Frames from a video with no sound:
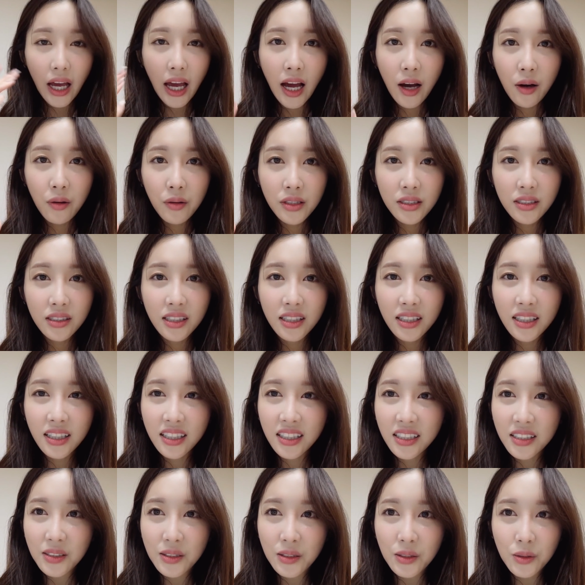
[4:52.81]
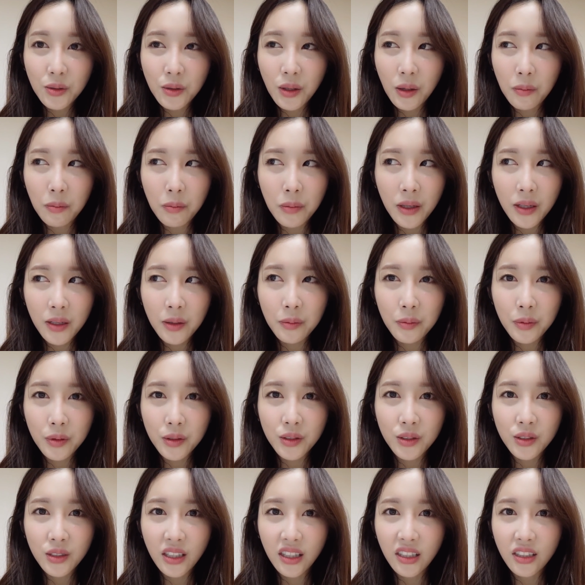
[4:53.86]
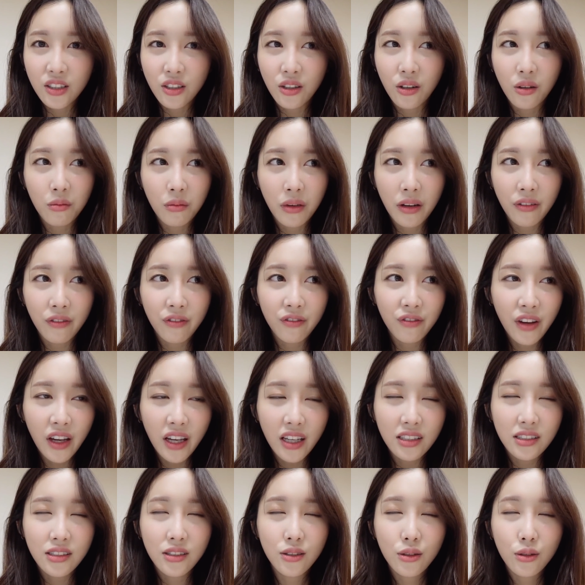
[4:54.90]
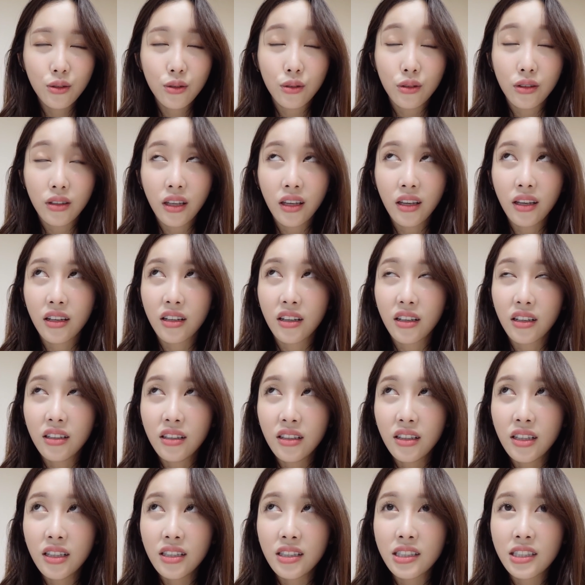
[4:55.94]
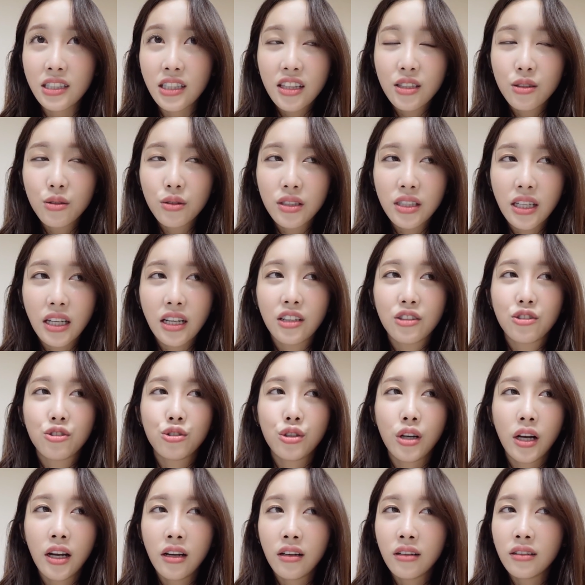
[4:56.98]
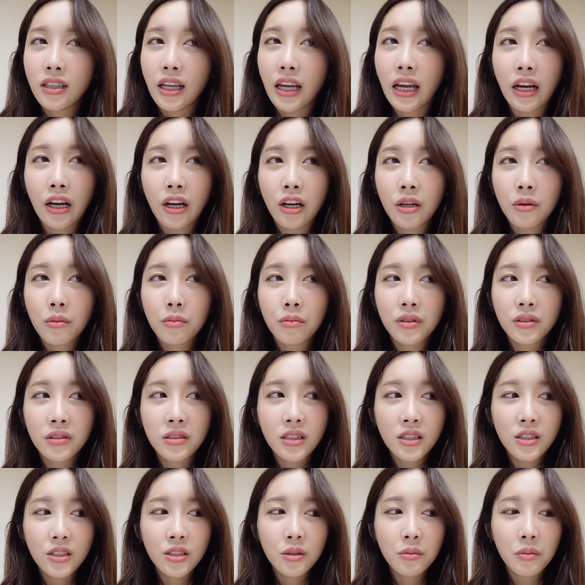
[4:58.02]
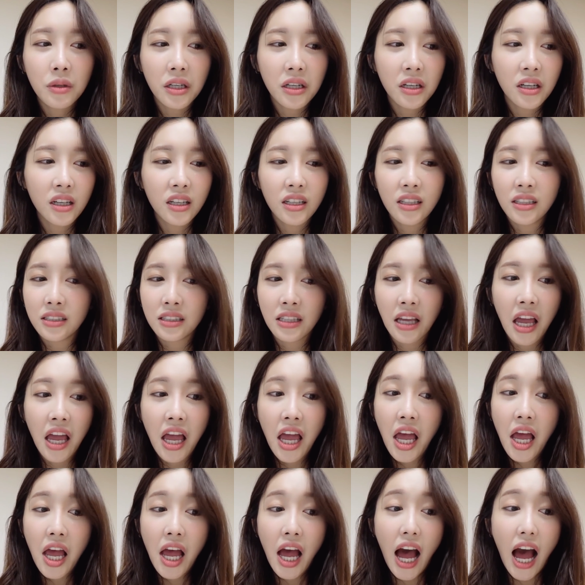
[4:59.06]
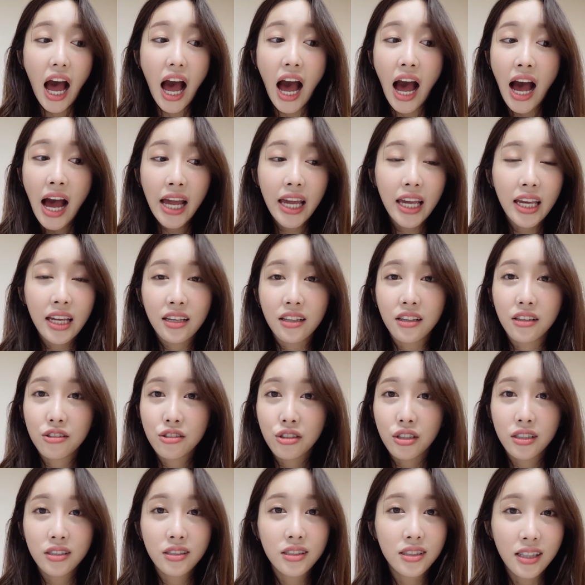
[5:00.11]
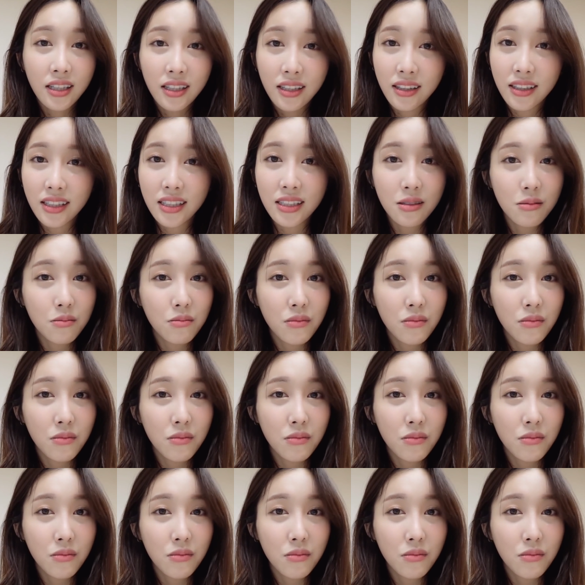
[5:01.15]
how is he gonna do a bigger procedure on my face? Dude, thank goodness this was a trial and error procedure, because I ain't trusting this